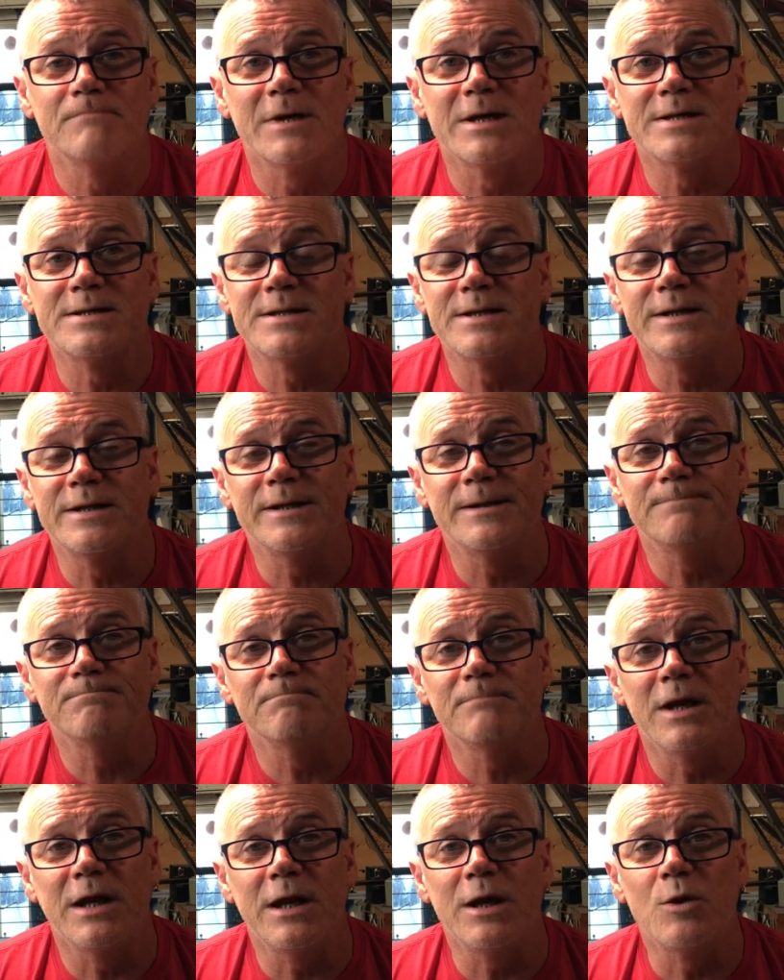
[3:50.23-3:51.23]
That's it.
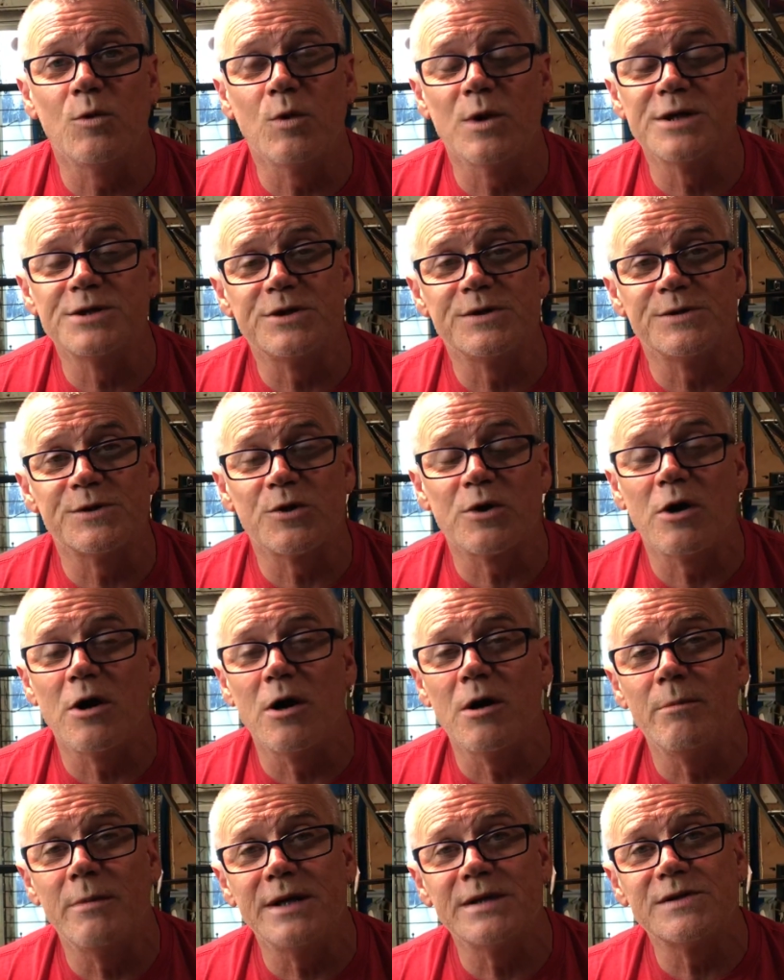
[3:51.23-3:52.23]
Any questions or
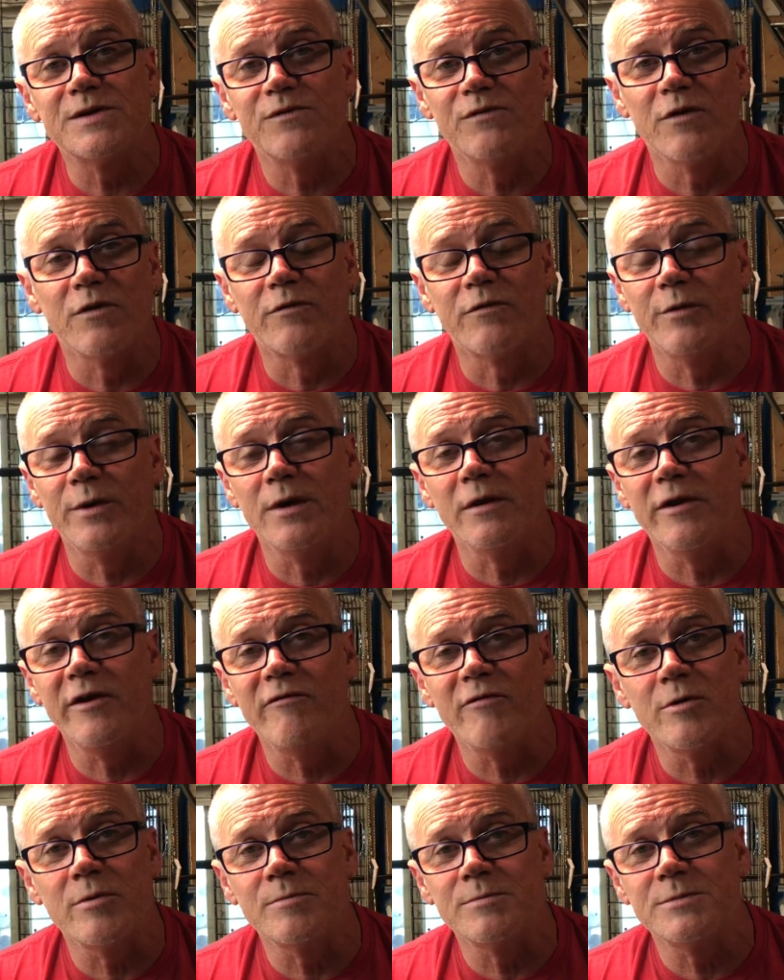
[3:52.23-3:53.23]
comments, feel free to
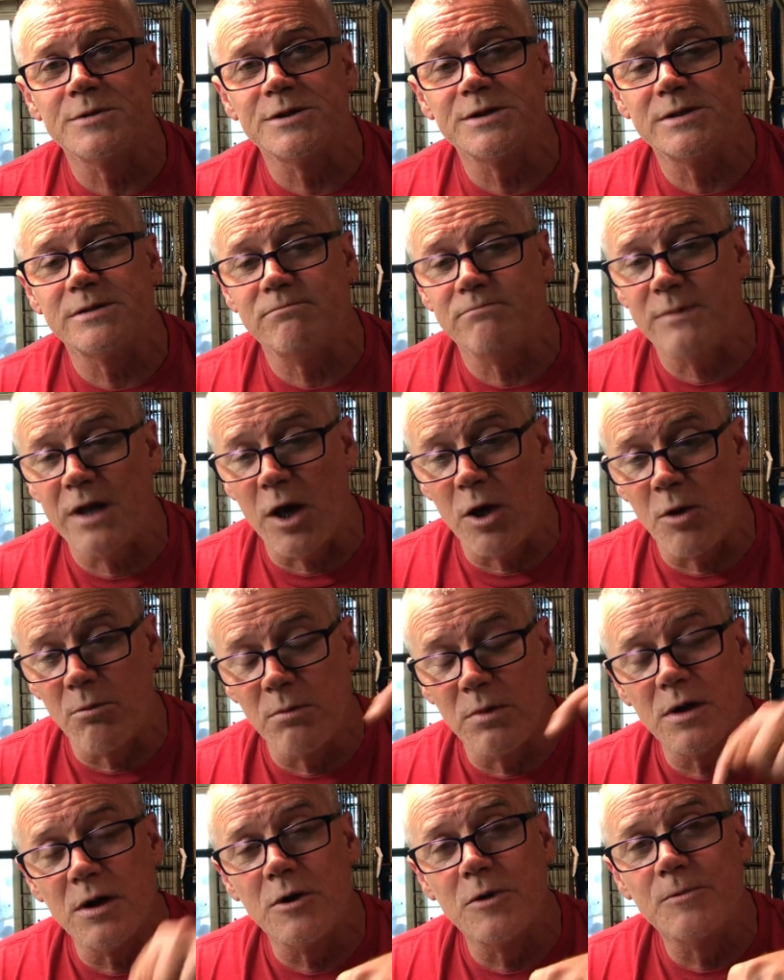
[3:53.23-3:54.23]
leave them just down
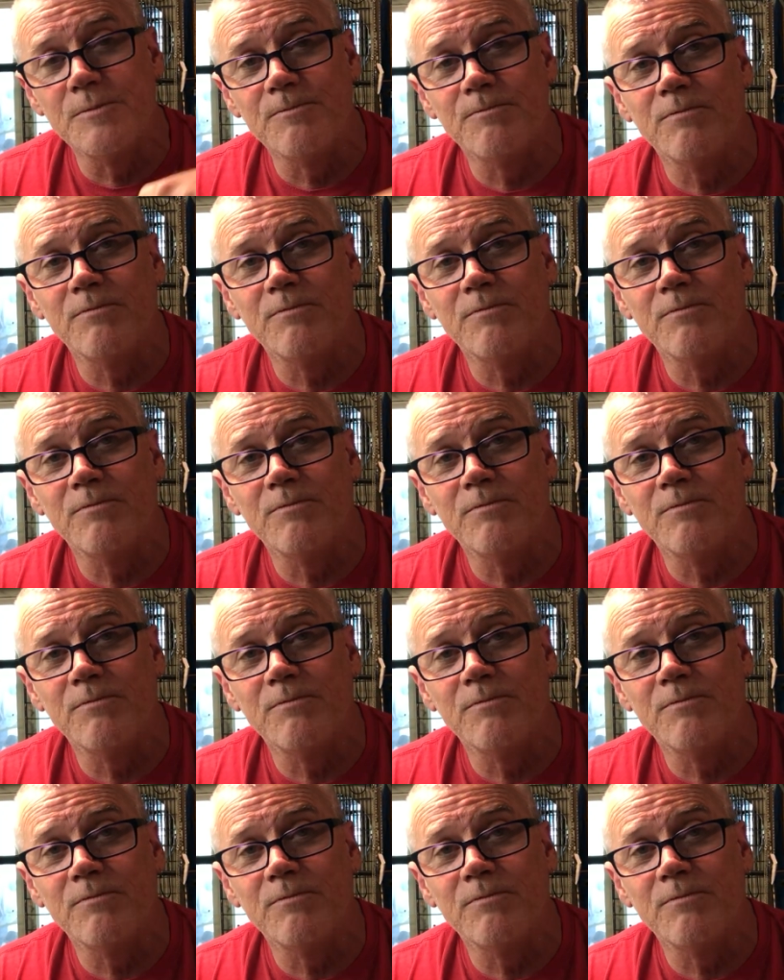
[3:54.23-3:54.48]
below.